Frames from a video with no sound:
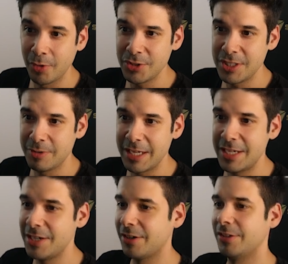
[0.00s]
emoji right
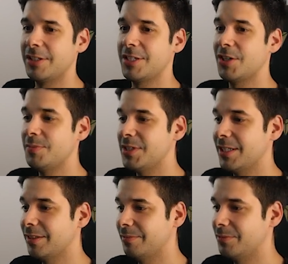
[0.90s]
here on the
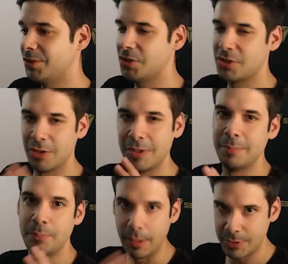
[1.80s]
subject just so
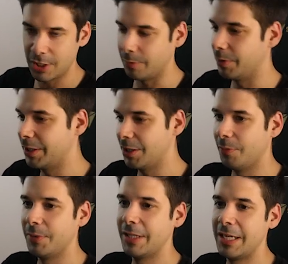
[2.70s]
it pops up when they
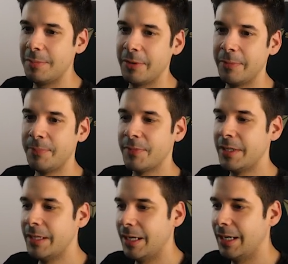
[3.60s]
open the email
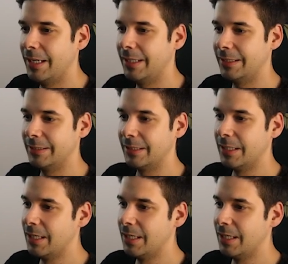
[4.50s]
and